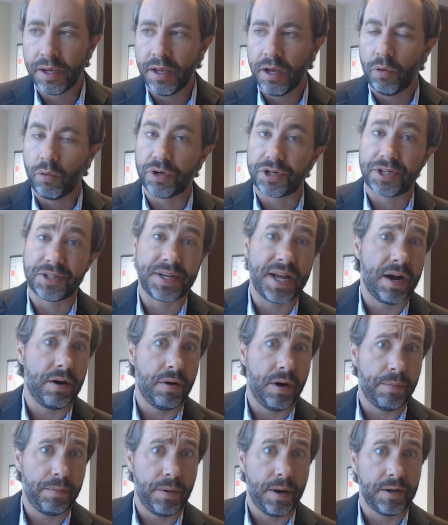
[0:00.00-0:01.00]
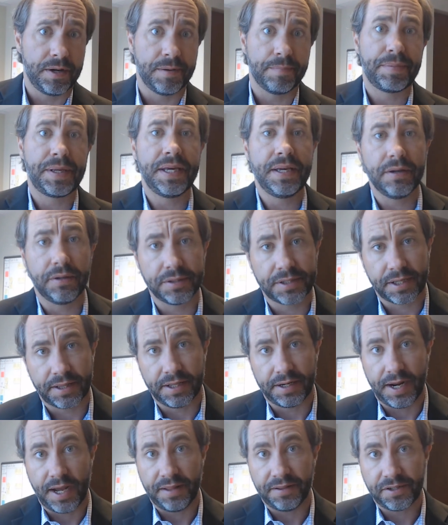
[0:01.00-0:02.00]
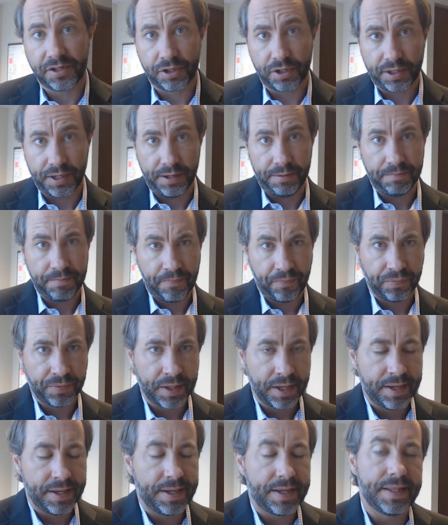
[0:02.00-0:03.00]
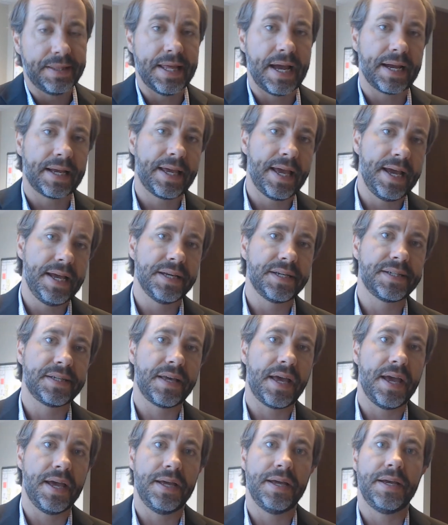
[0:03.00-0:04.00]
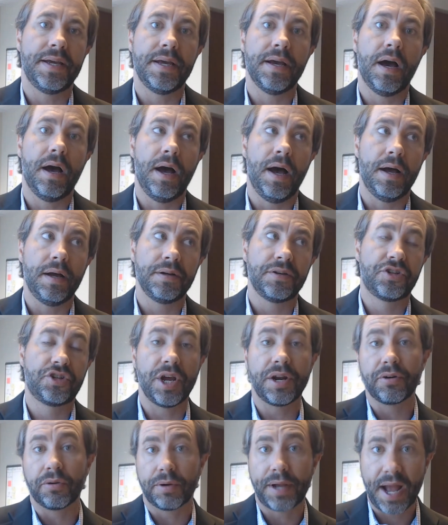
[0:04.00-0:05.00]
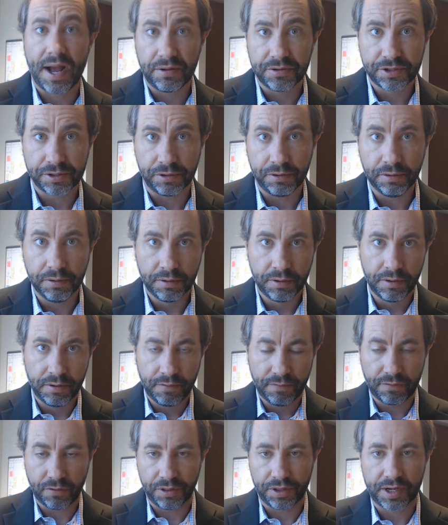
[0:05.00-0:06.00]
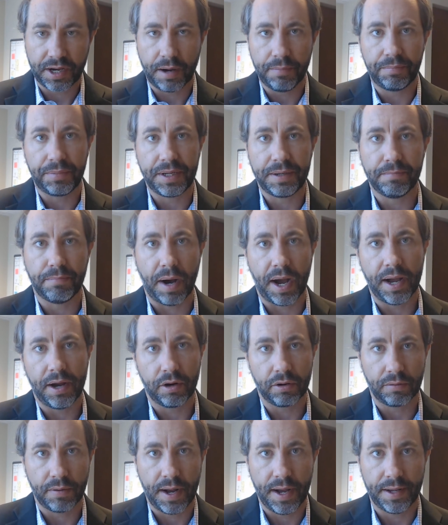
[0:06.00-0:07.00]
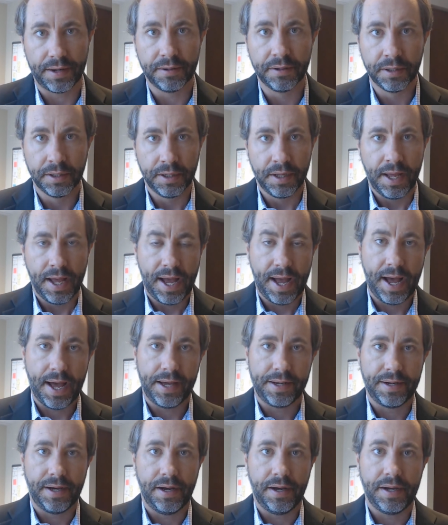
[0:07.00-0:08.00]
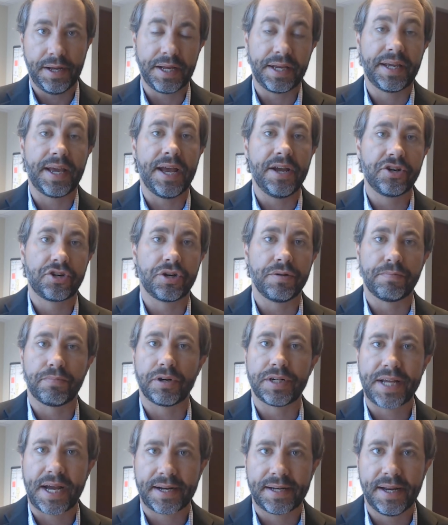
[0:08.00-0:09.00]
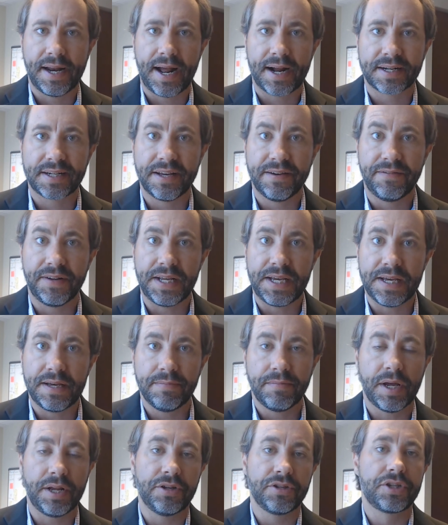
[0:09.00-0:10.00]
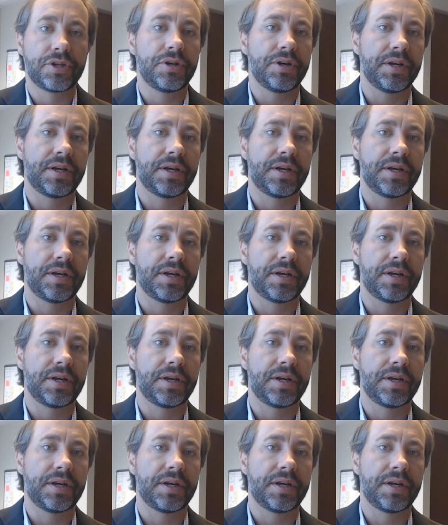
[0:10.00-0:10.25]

which is now up on appeal to the 9th Circuit. In that case, a general counsel for the company Biorad had engaged in protected activity and asserted